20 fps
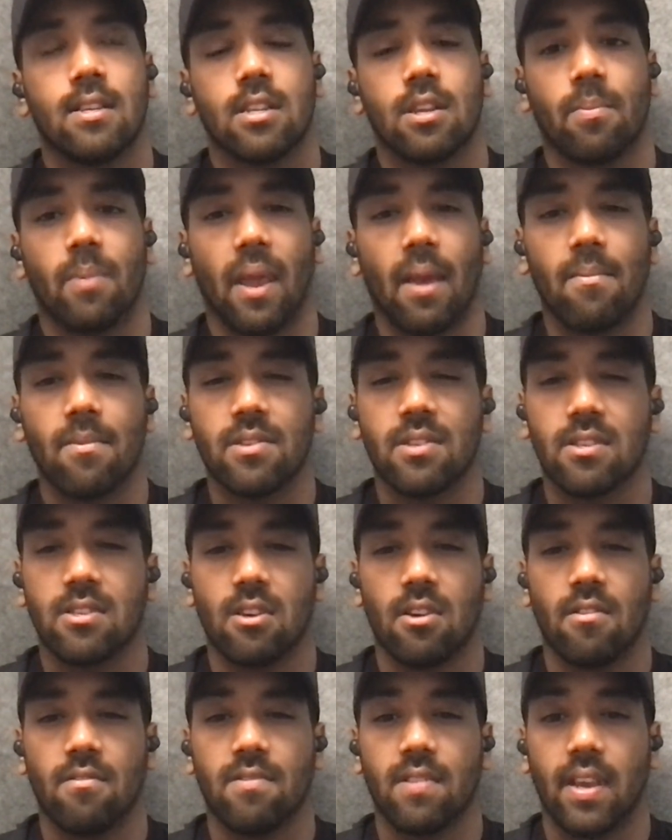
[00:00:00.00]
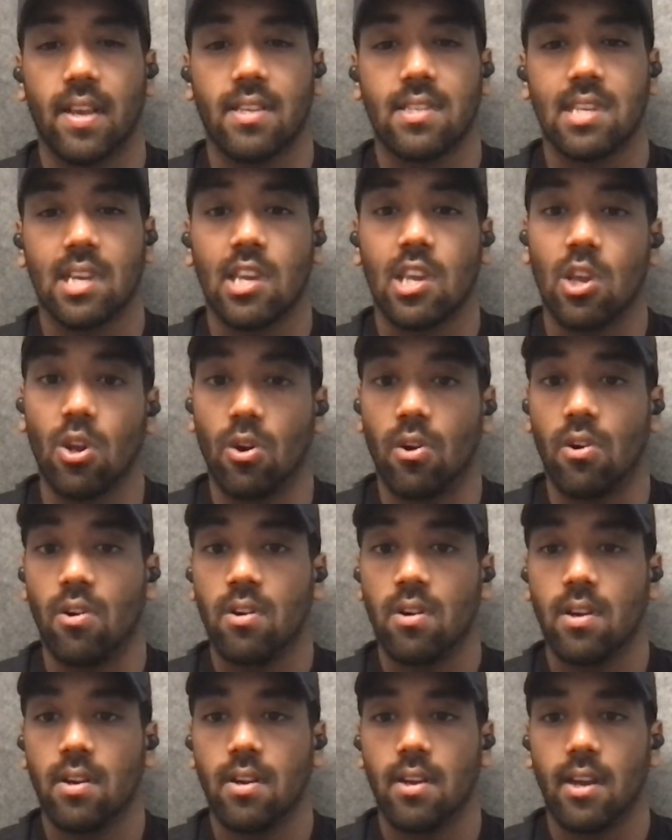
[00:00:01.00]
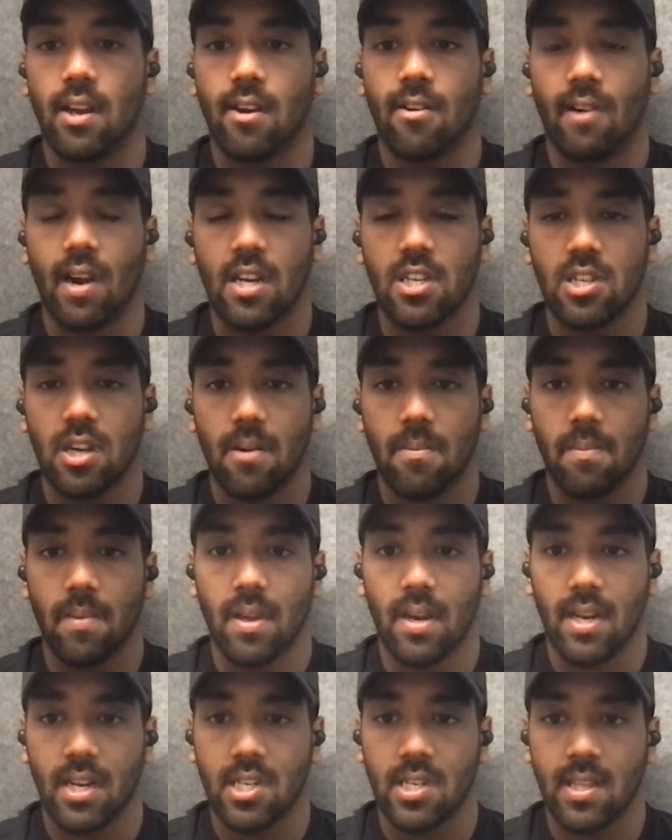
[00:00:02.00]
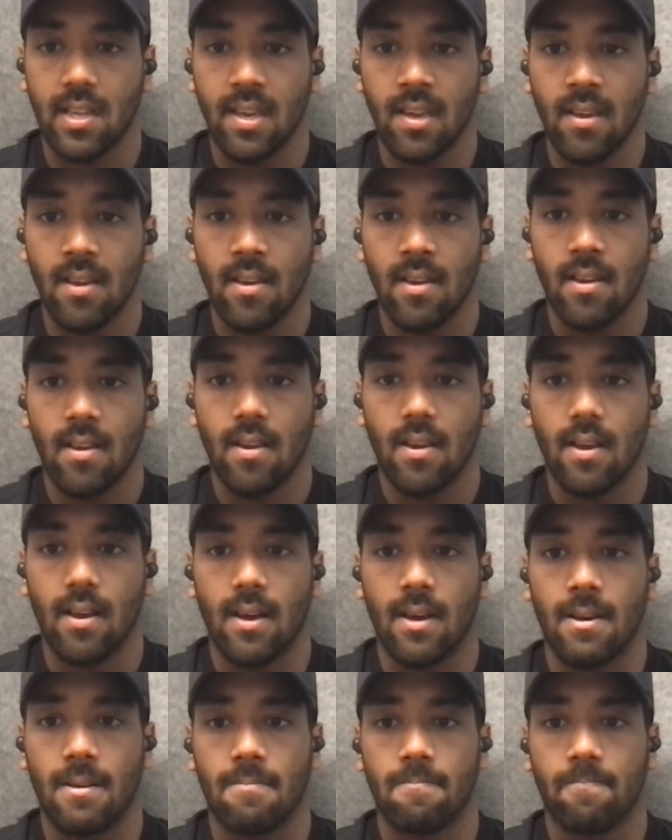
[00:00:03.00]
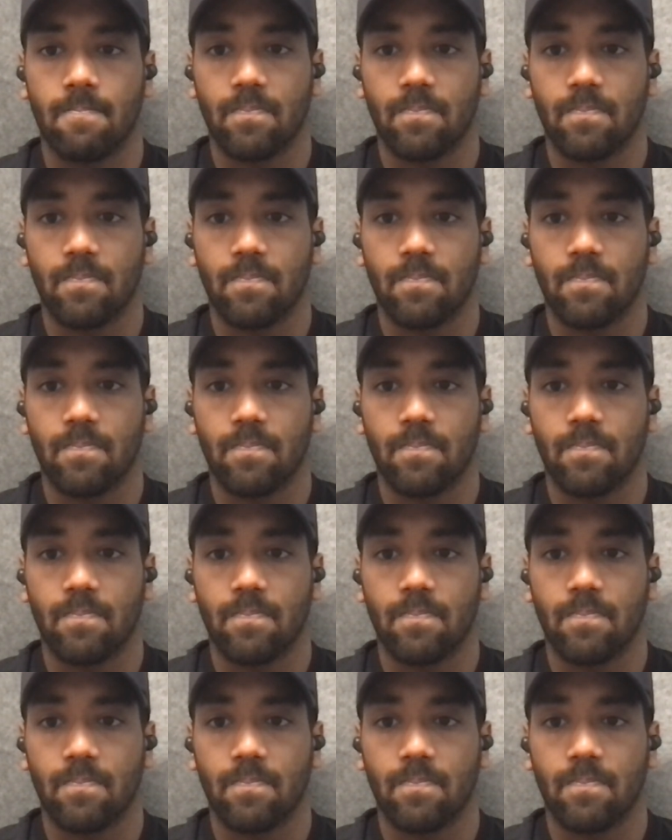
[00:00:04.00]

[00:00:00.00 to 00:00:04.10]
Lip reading: to be able to sort of like secure a grad job initially, um,